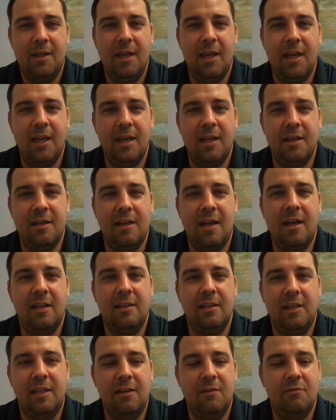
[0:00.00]
and
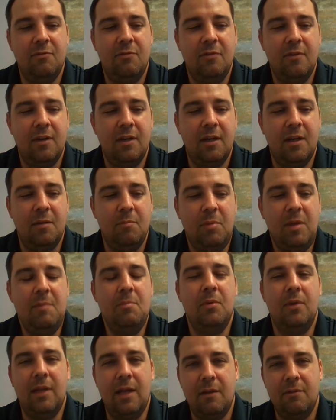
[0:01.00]
not leave
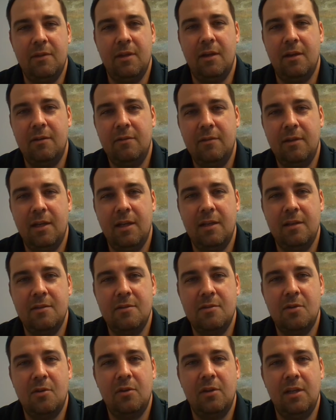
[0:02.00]
people out there,
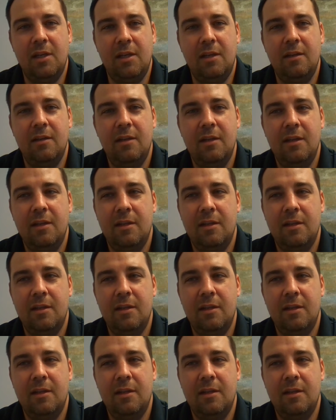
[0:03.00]
and certainly